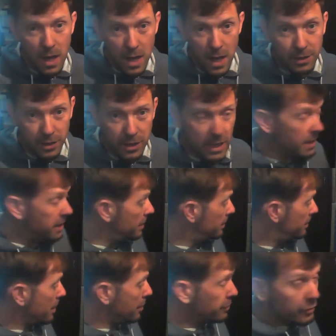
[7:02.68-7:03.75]
And you needed
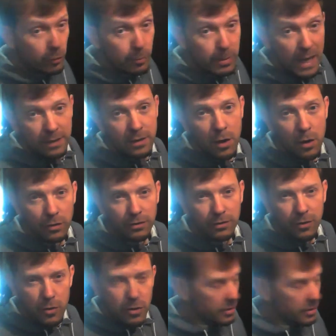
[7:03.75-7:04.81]
it, those two black notes, so you